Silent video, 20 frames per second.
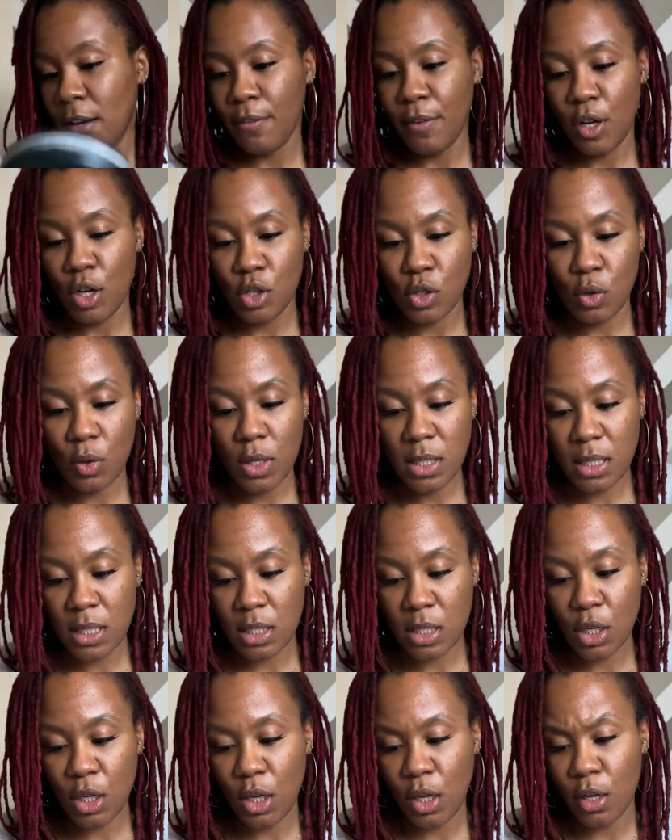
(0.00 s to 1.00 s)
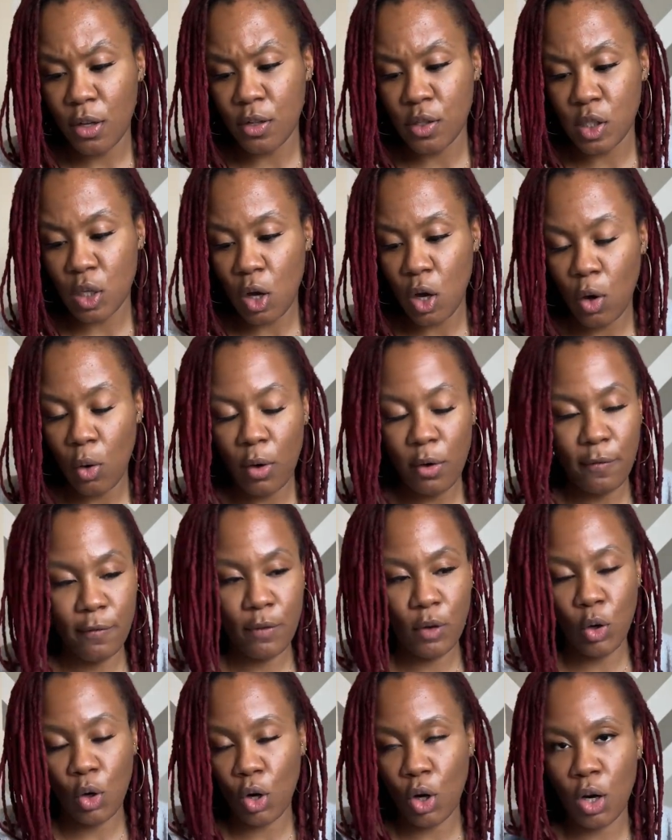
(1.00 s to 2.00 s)
of here. So this is good. So if
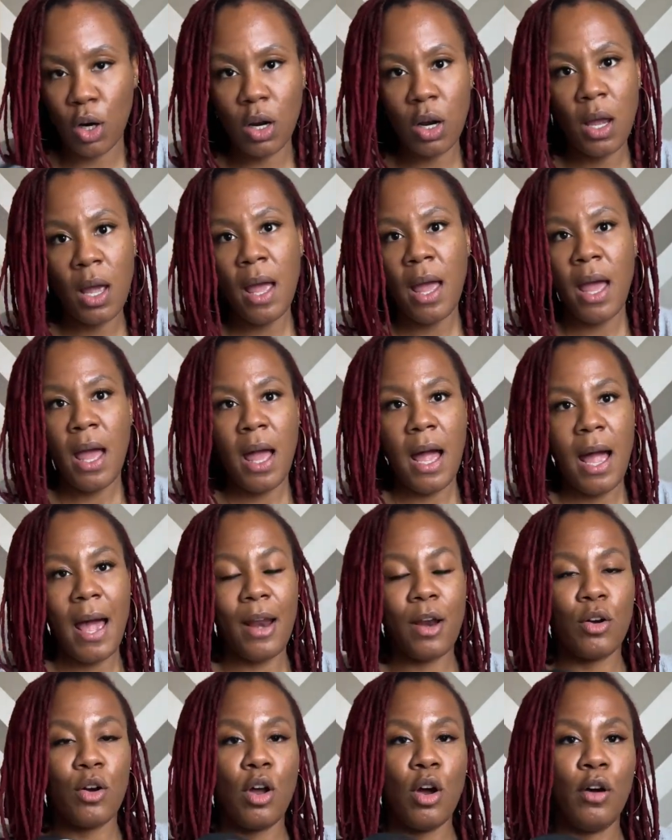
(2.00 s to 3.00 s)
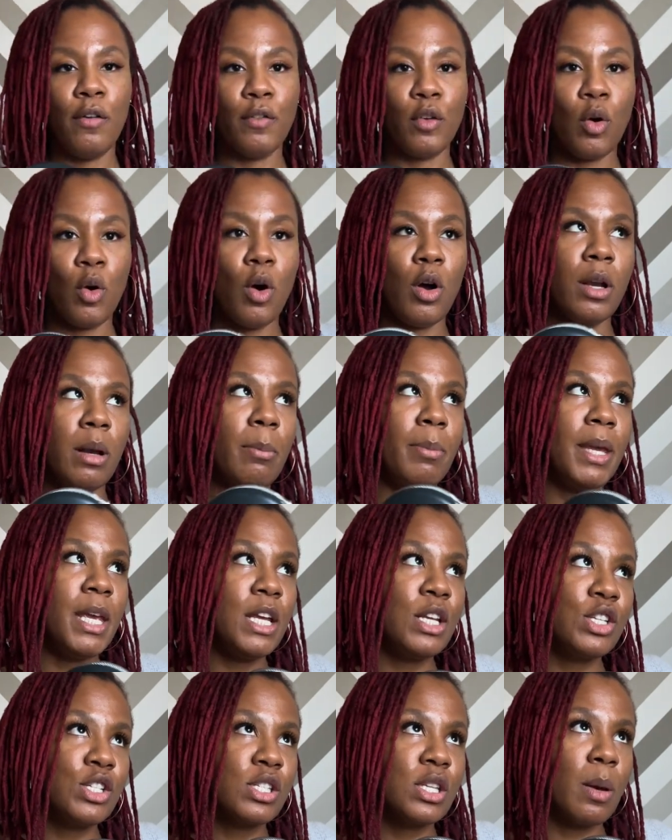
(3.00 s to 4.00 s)
you're, I don't know, if you're on a
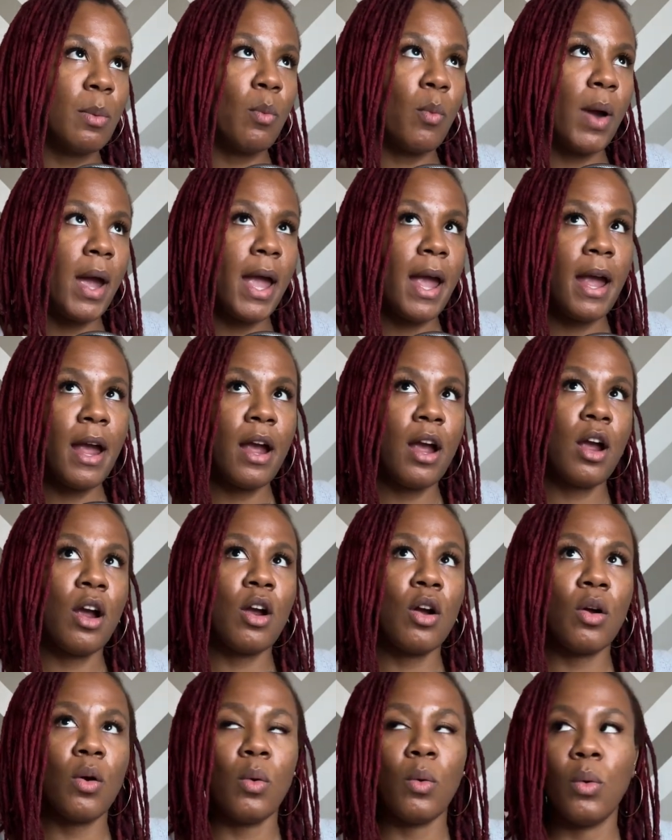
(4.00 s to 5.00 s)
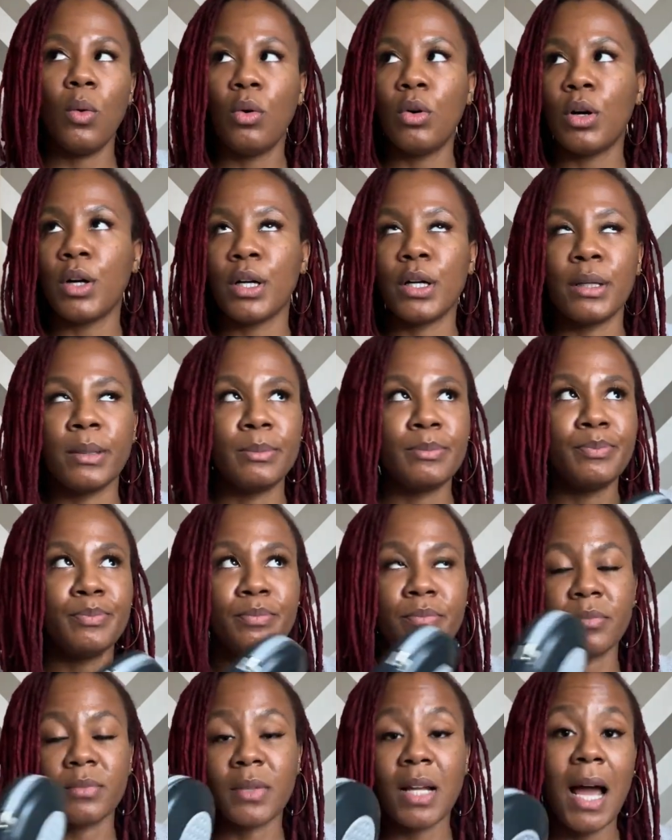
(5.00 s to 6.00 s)
beach somewhere, or
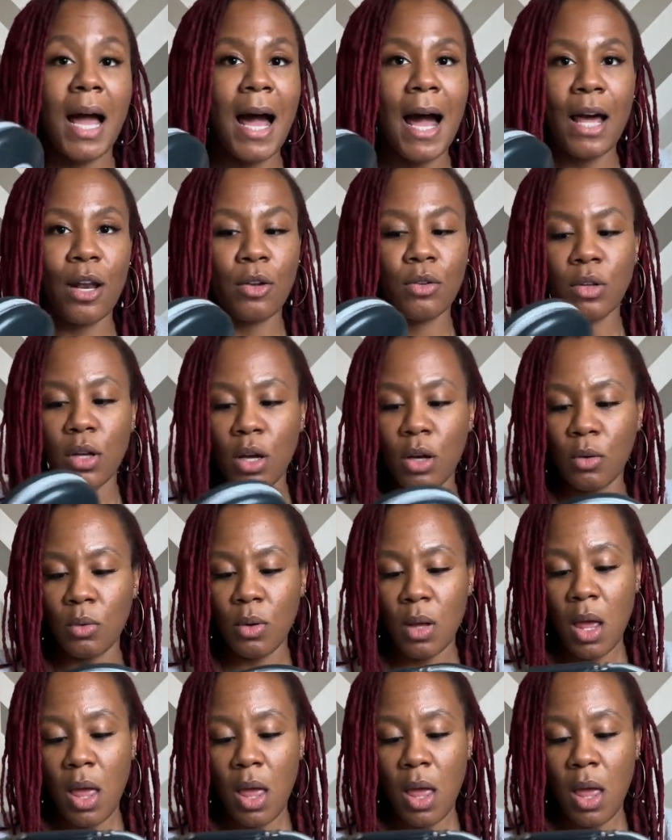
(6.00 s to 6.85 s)
I don't know,